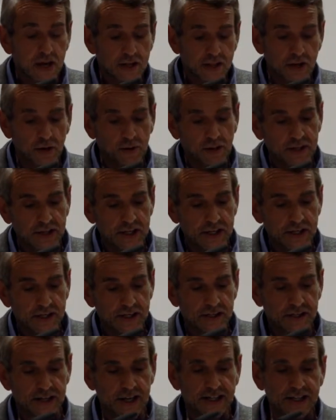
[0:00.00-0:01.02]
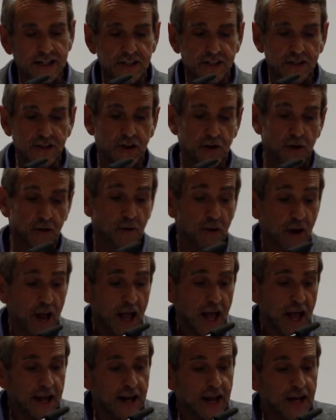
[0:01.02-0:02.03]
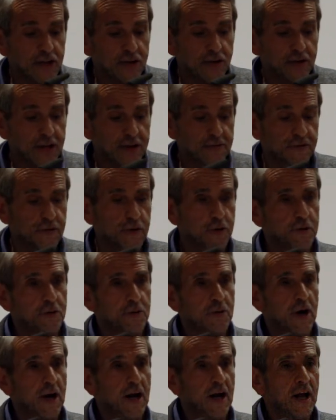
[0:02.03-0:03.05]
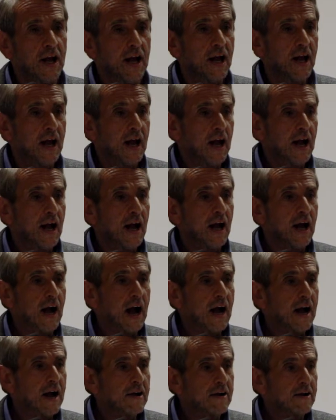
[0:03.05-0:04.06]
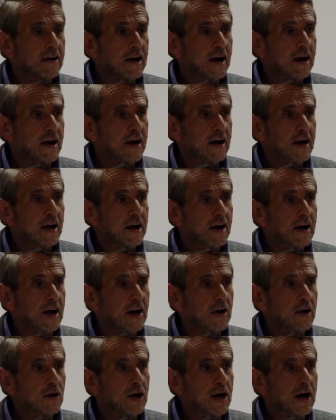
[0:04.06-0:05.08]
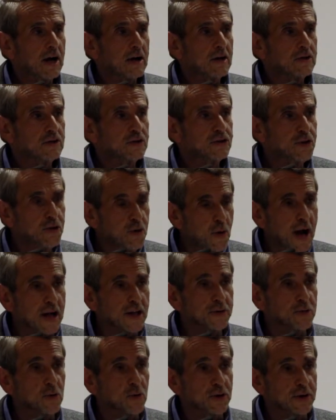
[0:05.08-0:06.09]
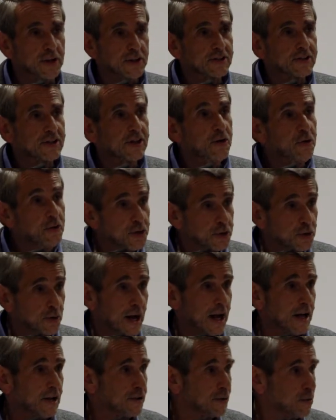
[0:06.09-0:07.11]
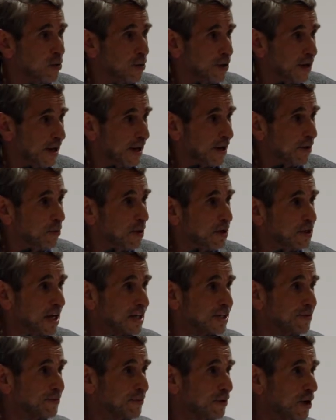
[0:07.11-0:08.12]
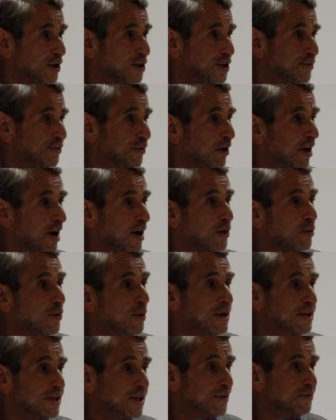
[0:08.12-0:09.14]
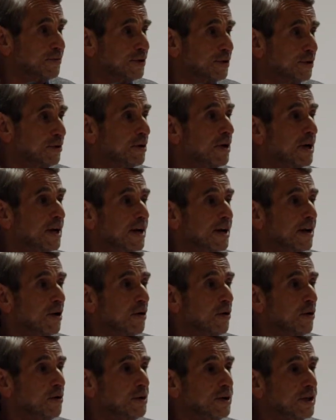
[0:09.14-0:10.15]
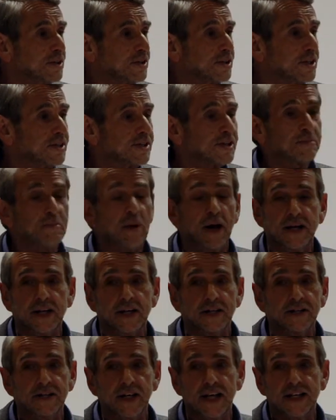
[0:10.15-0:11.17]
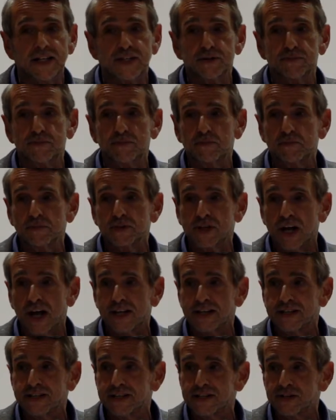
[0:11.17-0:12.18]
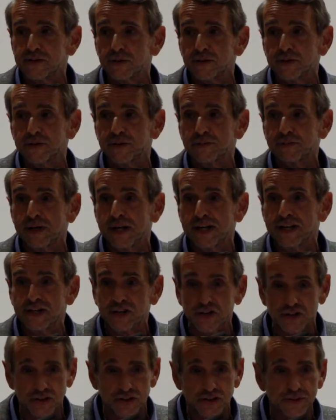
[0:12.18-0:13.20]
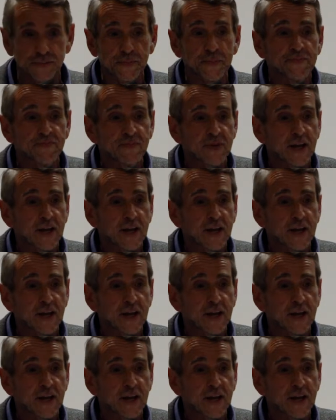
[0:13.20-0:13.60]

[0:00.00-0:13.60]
So it is, it is new. And I should give you uh, two health warnings. The usual health warning, which as a philosopher I always give to audiences that might contain some scientists or some clinicians,